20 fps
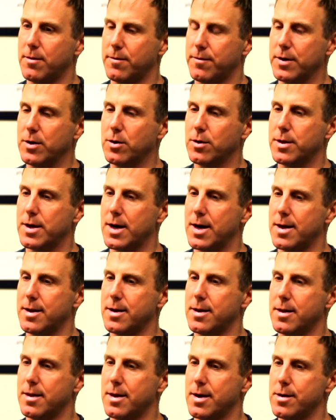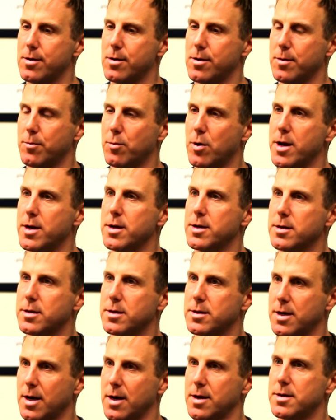and feel that they are the brightest
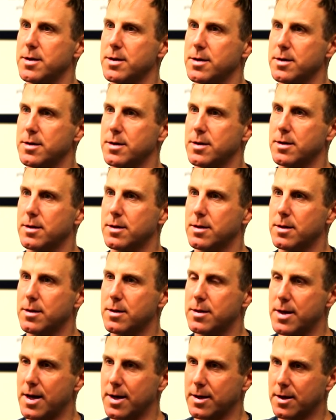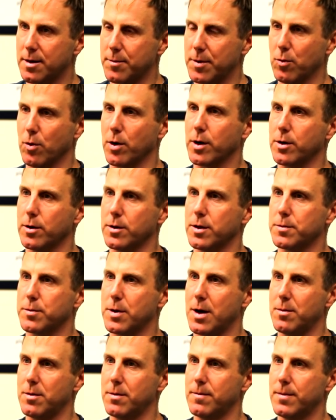scientists that can be working on this
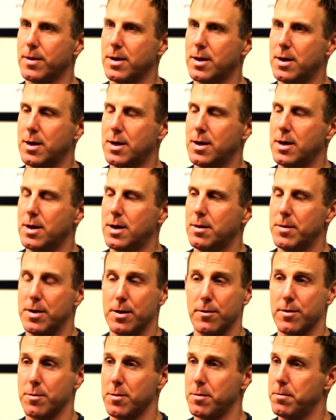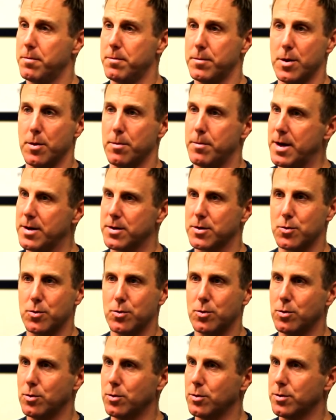problem, and they're from you know the best
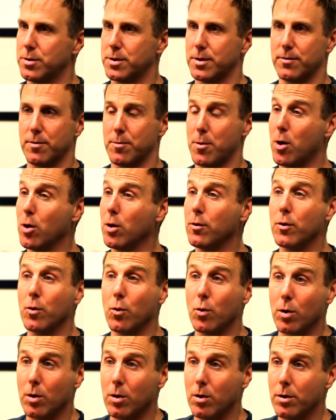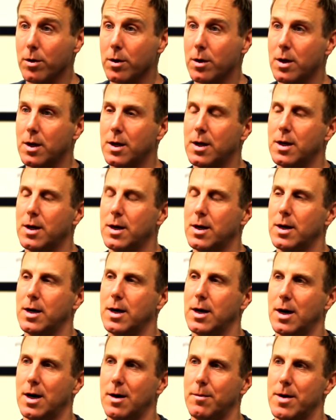schools. They're from all over the world,
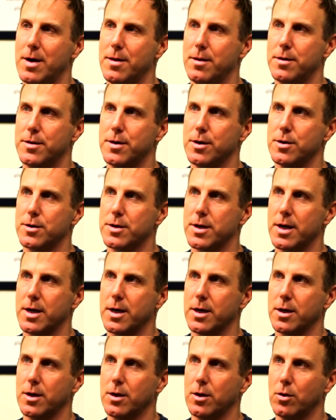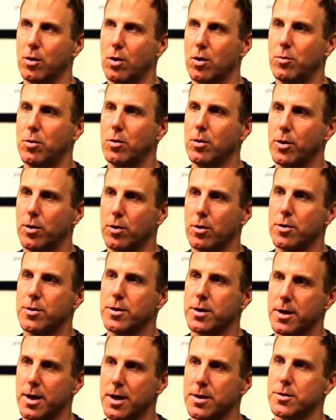um, and that there's a global and
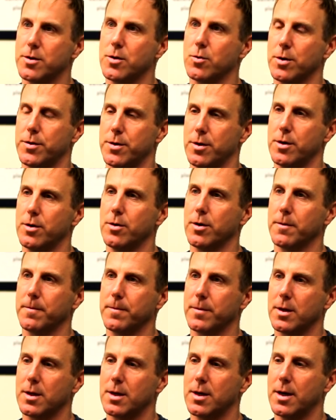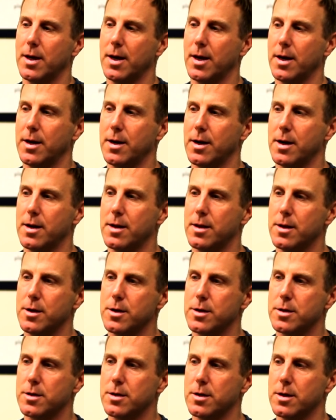urgent nature to what they're doing. And
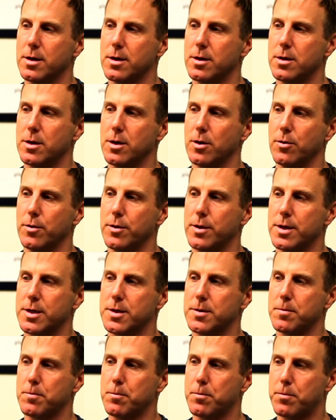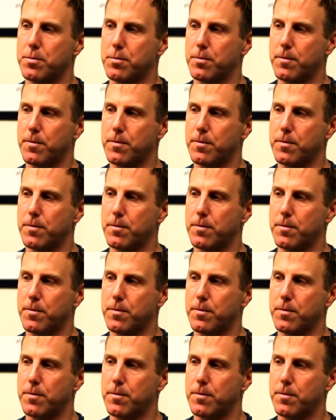this you know this